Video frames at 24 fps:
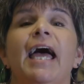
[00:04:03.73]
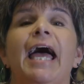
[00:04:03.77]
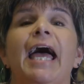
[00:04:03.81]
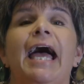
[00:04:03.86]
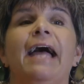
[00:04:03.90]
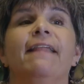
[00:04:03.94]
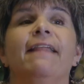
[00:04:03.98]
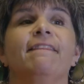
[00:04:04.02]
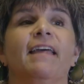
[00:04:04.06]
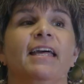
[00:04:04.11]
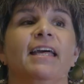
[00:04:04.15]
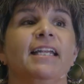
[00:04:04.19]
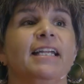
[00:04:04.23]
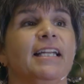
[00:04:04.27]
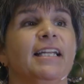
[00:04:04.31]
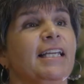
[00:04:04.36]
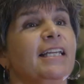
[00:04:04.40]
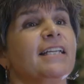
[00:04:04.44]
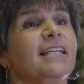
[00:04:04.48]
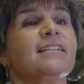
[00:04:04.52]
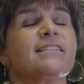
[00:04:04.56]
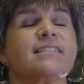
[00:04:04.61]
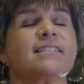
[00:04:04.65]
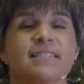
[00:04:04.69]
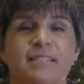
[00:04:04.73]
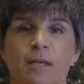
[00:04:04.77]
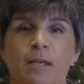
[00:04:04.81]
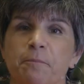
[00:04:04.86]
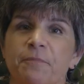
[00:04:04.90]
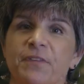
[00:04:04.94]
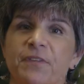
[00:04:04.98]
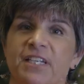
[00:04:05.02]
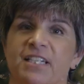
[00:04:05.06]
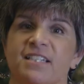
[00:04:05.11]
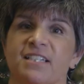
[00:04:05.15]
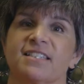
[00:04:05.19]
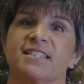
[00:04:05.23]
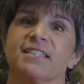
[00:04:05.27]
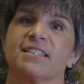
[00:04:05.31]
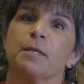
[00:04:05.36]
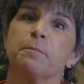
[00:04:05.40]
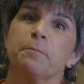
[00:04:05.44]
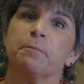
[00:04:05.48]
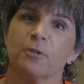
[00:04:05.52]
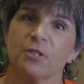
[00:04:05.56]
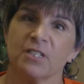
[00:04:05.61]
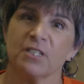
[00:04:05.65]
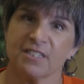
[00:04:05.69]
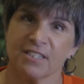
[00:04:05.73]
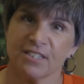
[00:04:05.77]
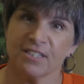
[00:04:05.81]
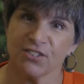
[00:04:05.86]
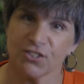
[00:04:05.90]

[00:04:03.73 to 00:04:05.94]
and that it is something as simple as a